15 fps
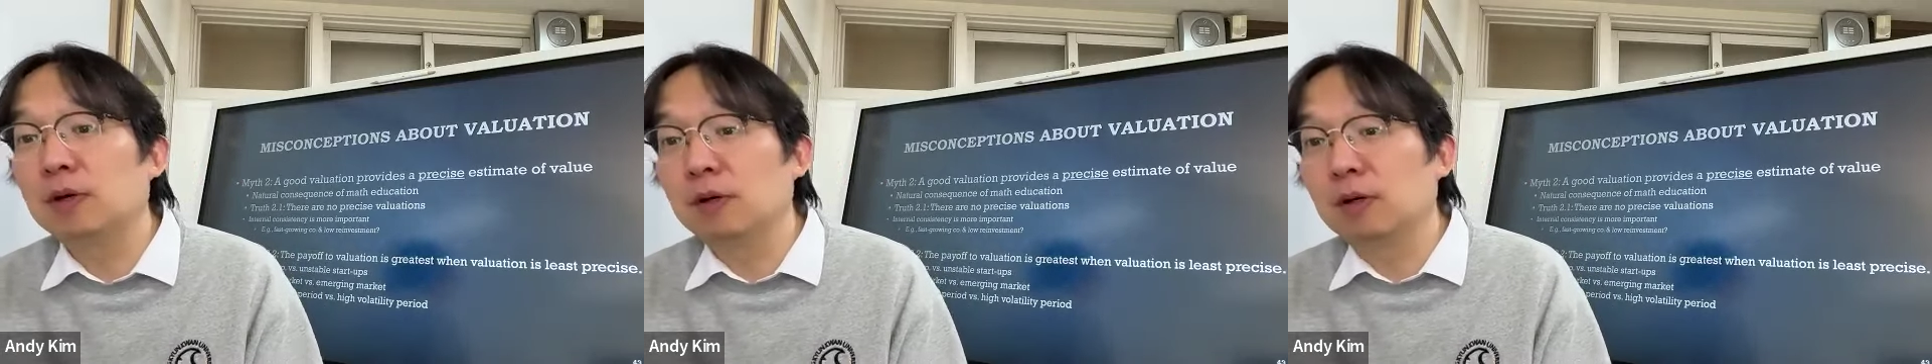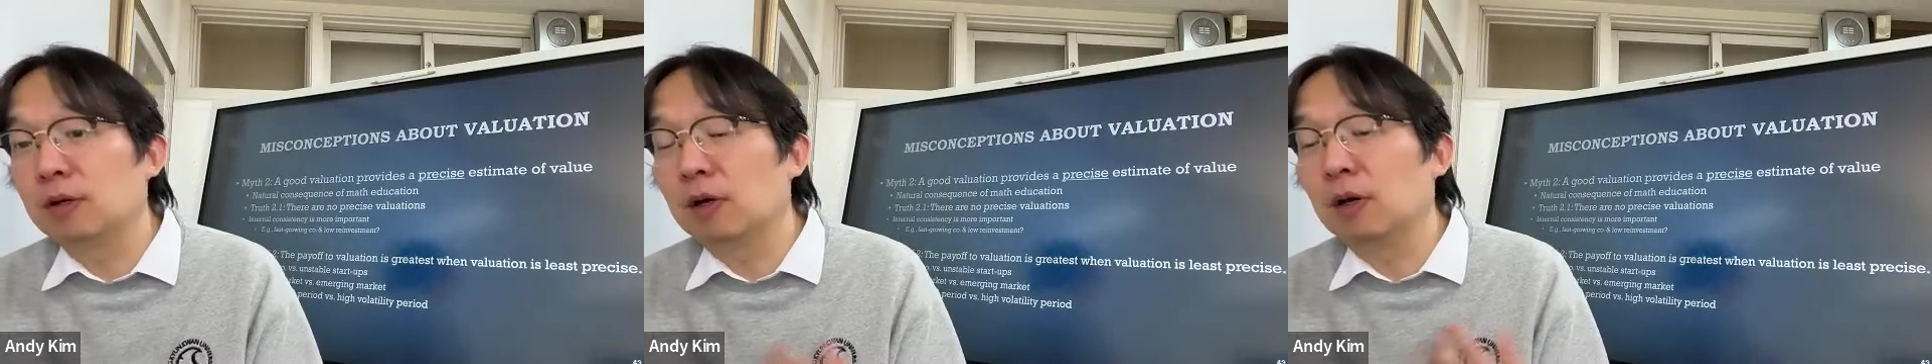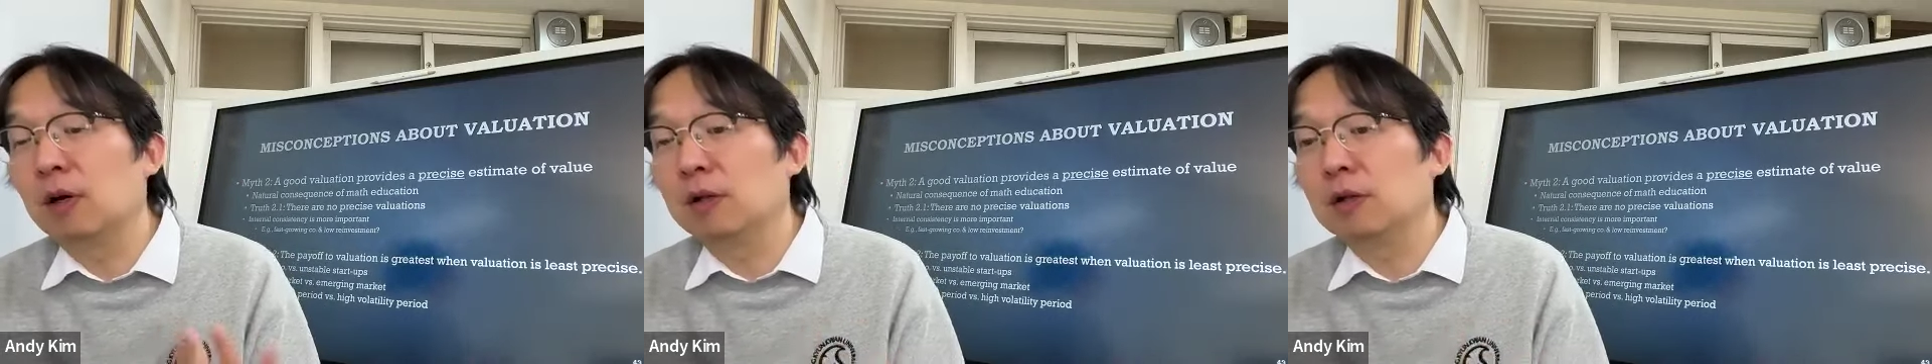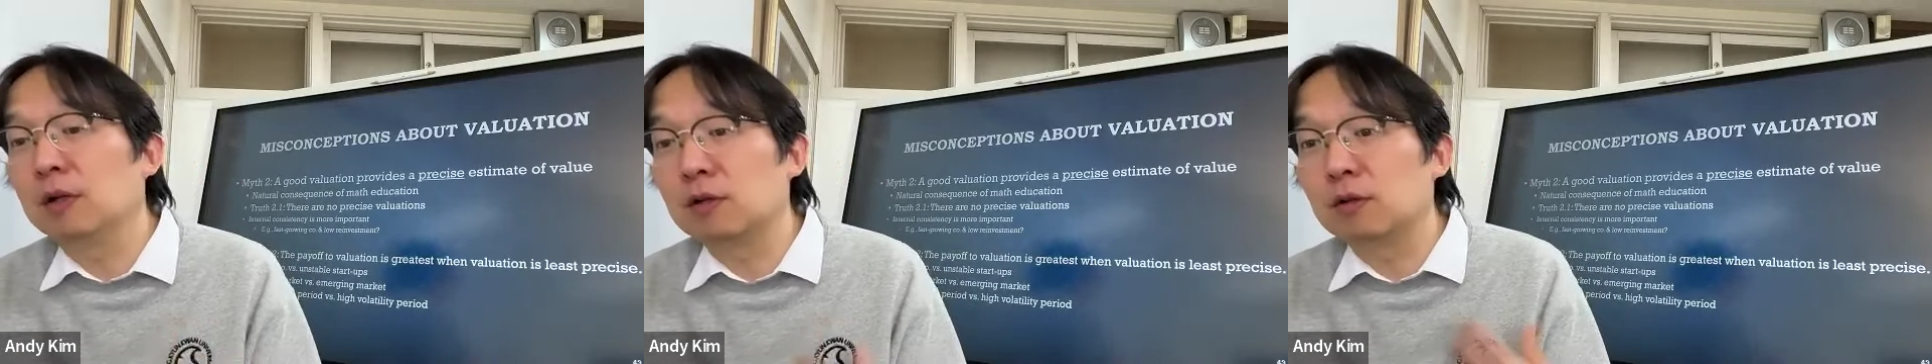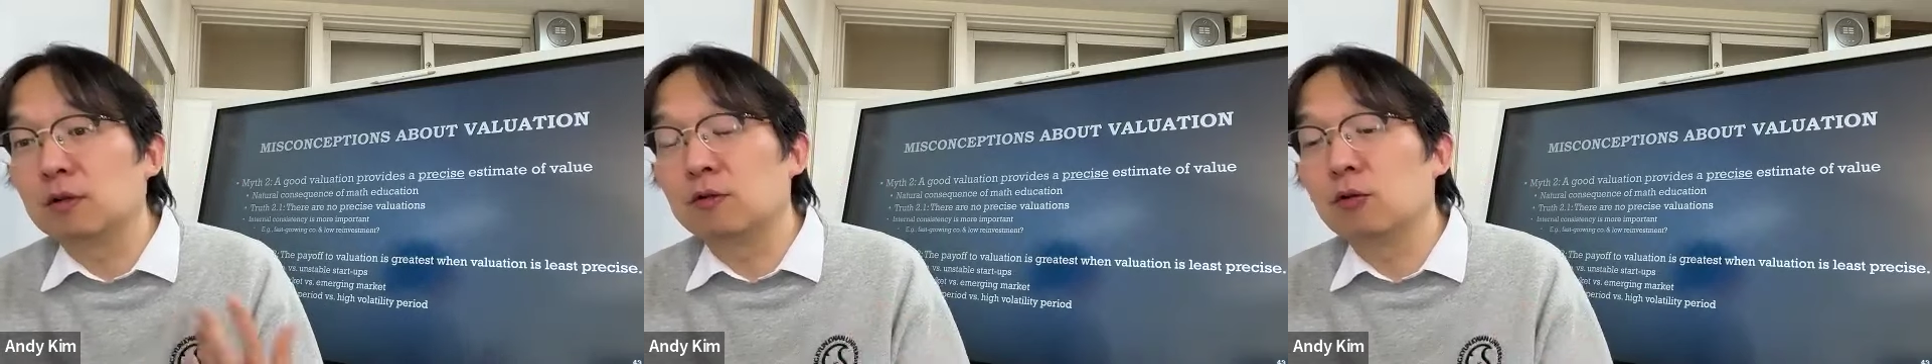
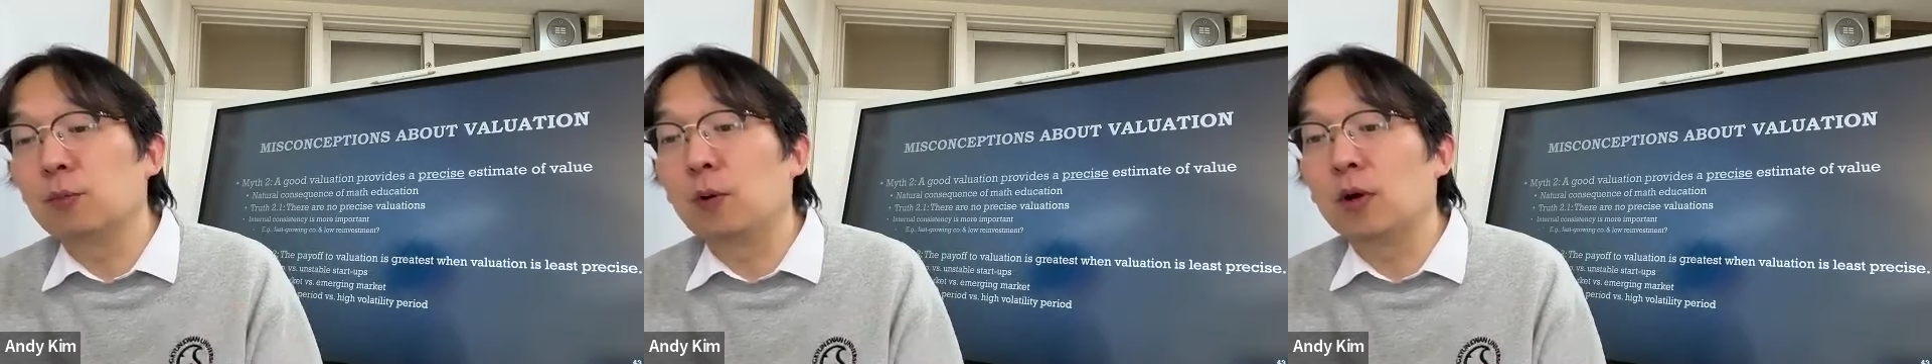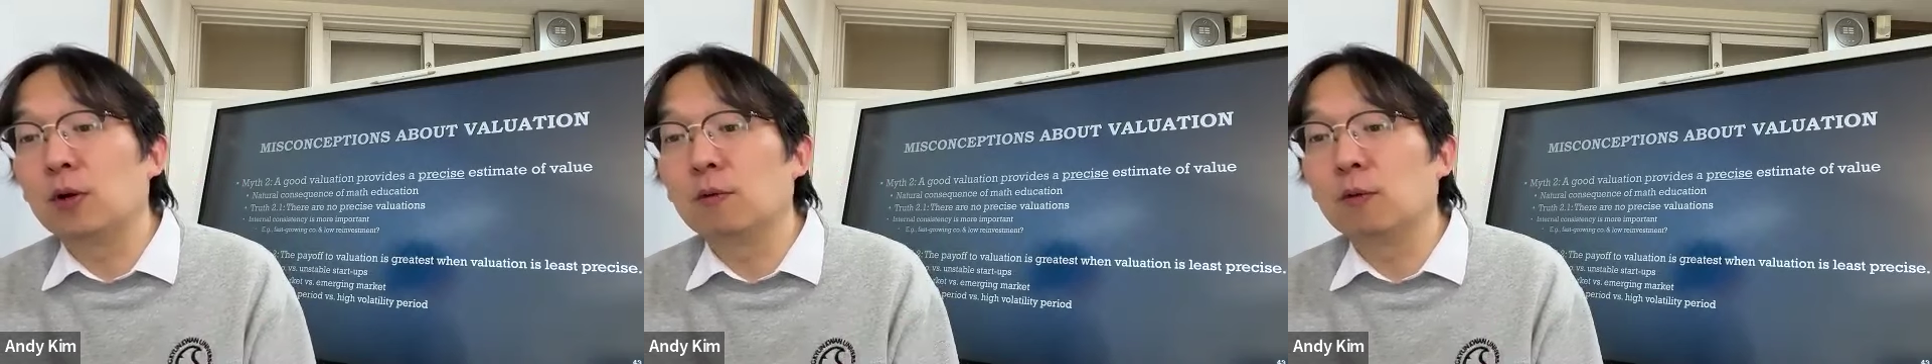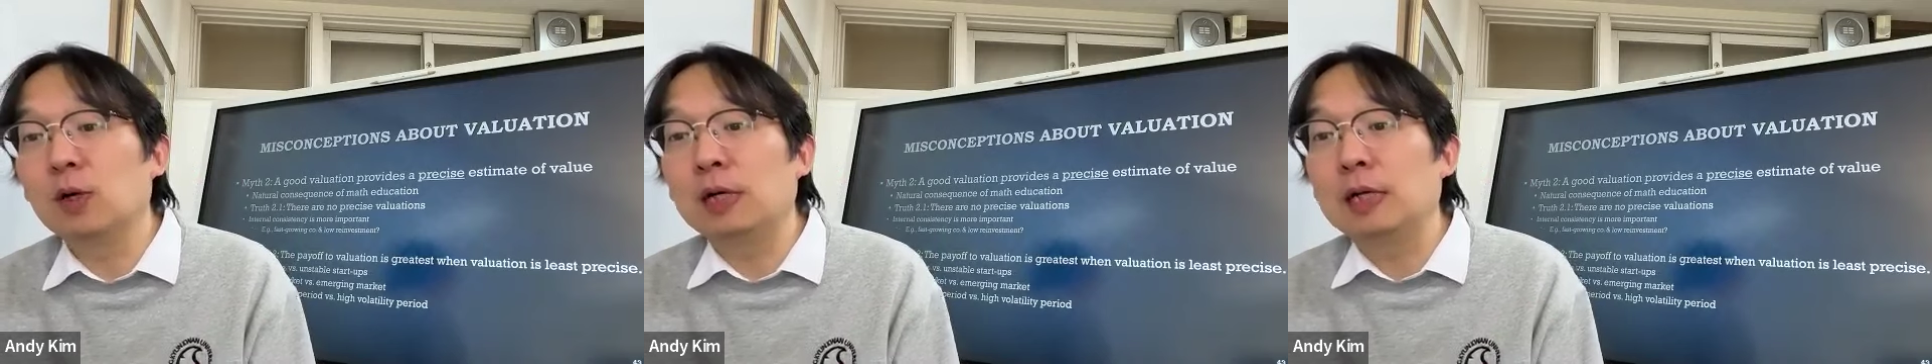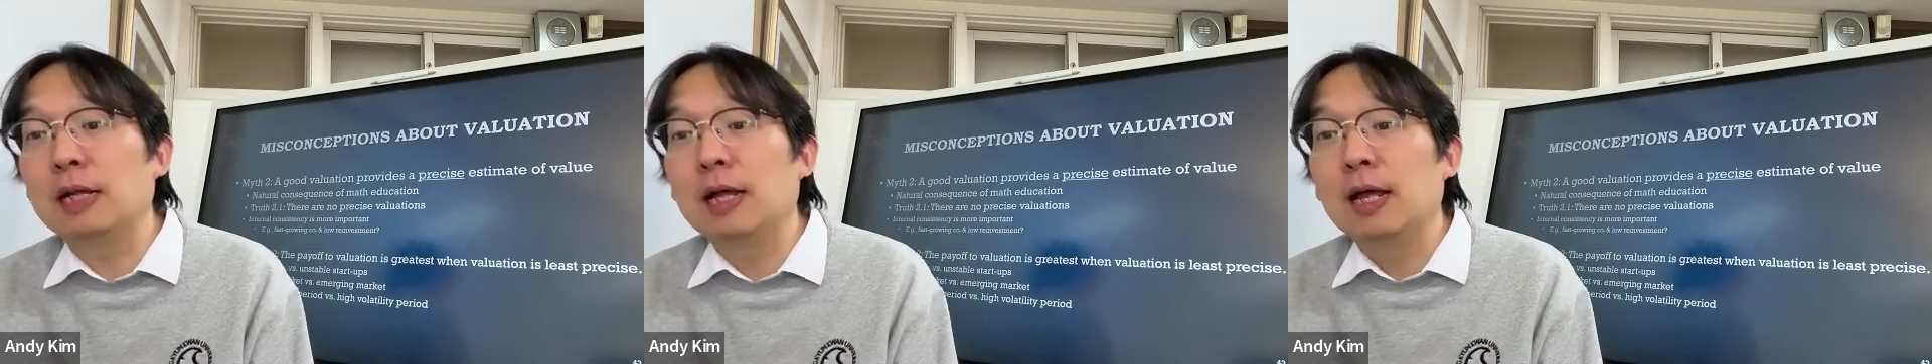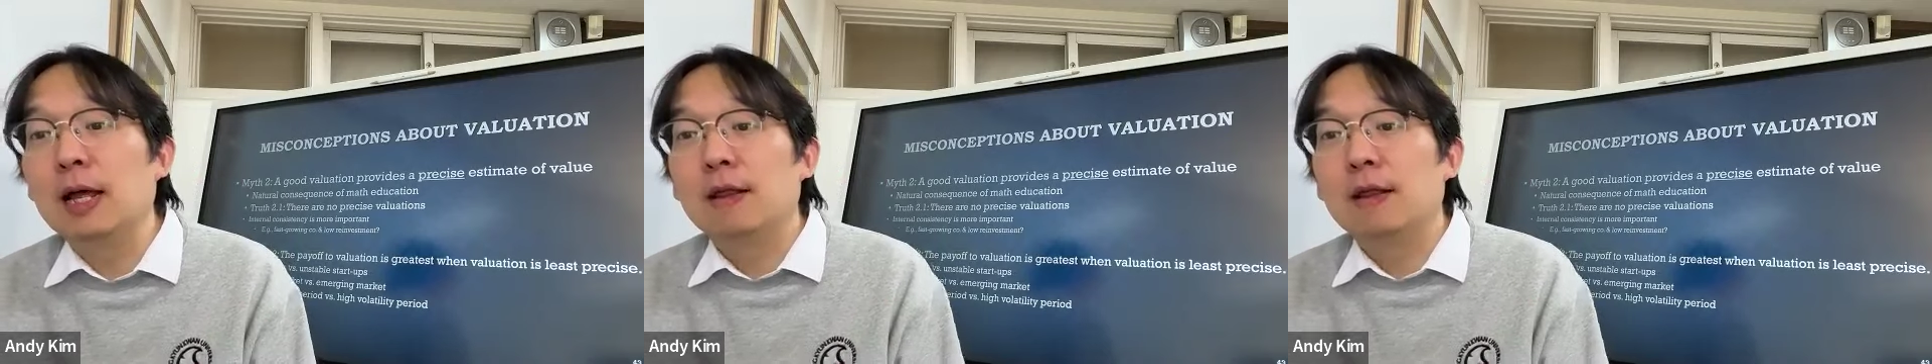the
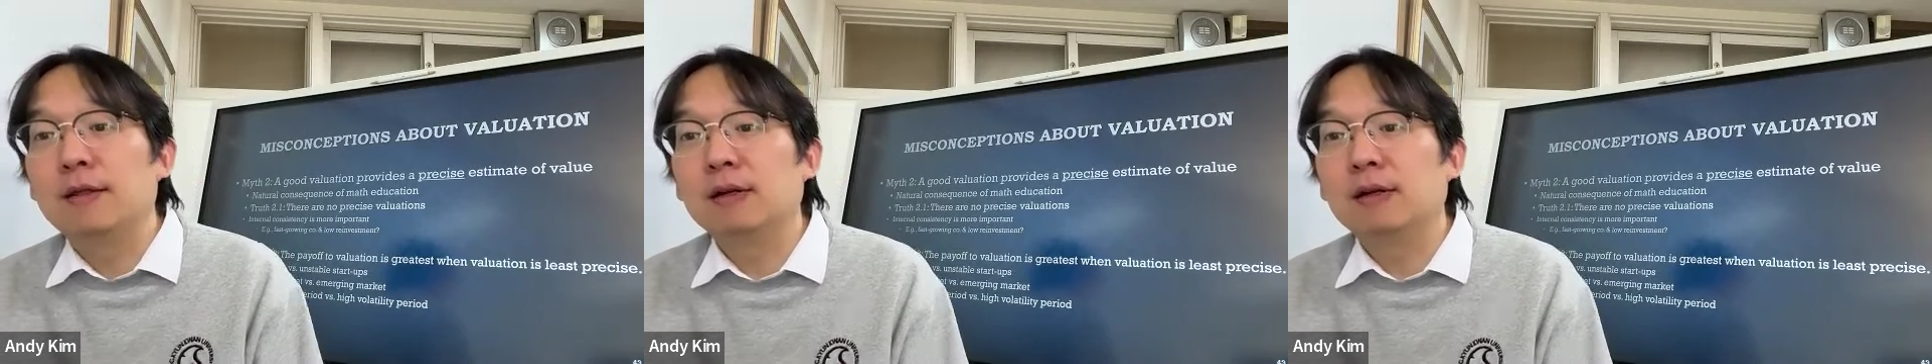2.1,